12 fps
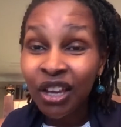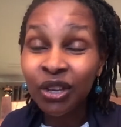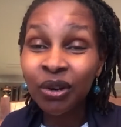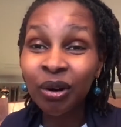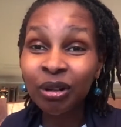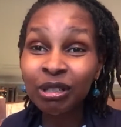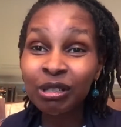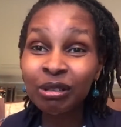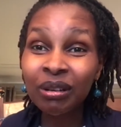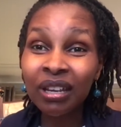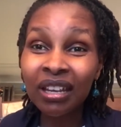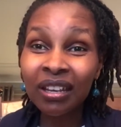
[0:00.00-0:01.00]
You also
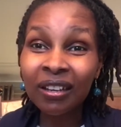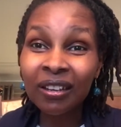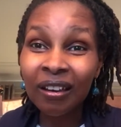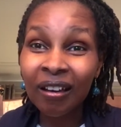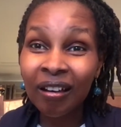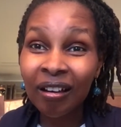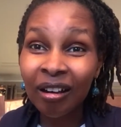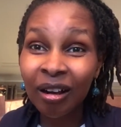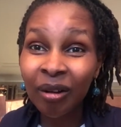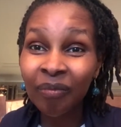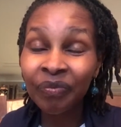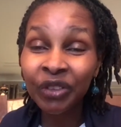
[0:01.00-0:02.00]
need
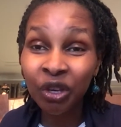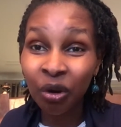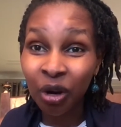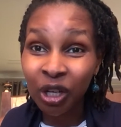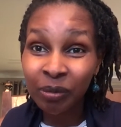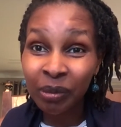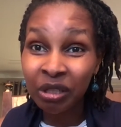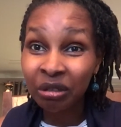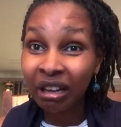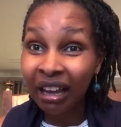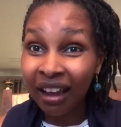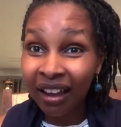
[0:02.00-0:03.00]
your
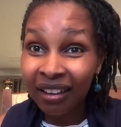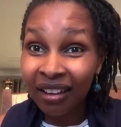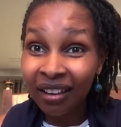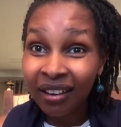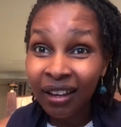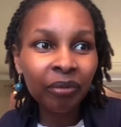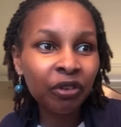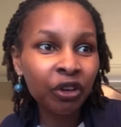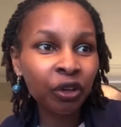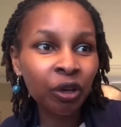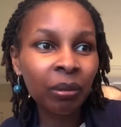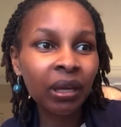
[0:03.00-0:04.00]
hospital card for
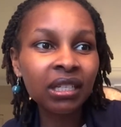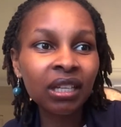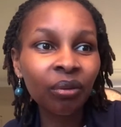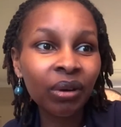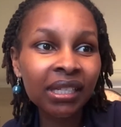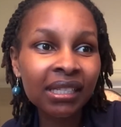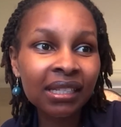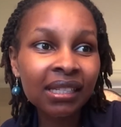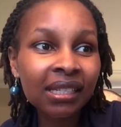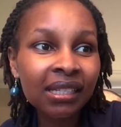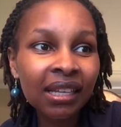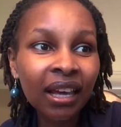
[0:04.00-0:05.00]
documenting reasons.